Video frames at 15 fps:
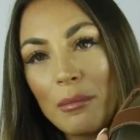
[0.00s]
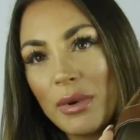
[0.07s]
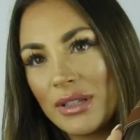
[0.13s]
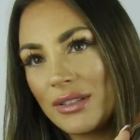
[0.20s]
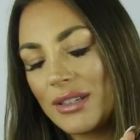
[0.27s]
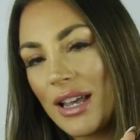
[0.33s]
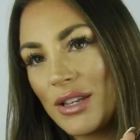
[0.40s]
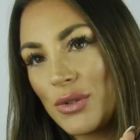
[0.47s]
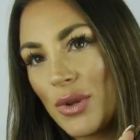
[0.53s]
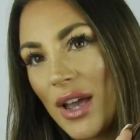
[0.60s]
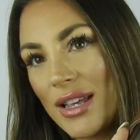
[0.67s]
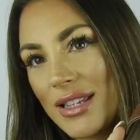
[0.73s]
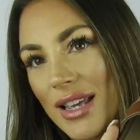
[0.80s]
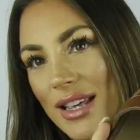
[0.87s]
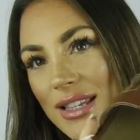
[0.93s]
but as you
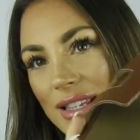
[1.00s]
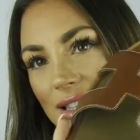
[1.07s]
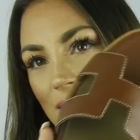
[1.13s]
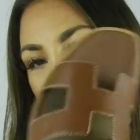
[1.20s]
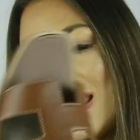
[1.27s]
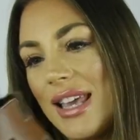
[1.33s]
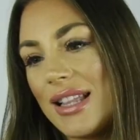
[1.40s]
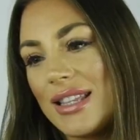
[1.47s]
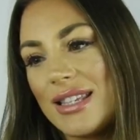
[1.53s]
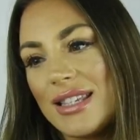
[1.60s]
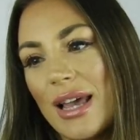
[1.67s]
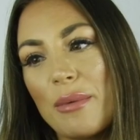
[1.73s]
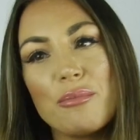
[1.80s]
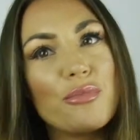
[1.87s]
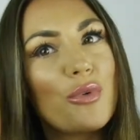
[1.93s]
guys can see,
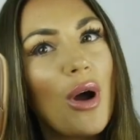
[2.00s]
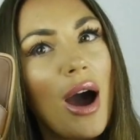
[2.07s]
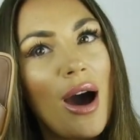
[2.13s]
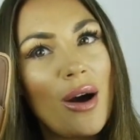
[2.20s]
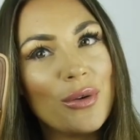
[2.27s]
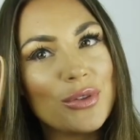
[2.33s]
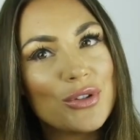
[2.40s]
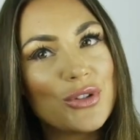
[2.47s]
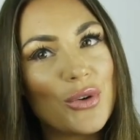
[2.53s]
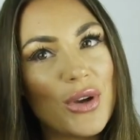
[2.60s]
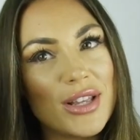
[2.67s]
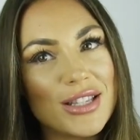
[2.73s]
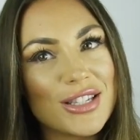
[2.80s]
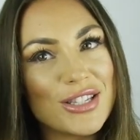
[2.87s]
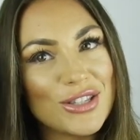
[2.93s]
it's brown.
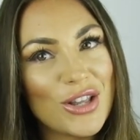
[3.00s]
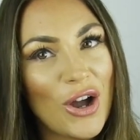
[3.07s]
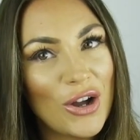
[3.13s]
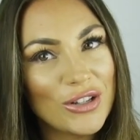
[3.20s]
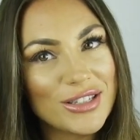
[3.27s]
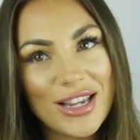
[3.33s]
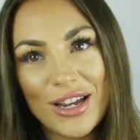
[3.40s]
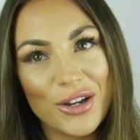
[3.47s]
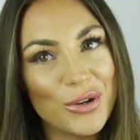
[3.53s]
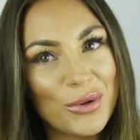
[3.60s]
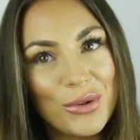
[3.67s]
So it's not a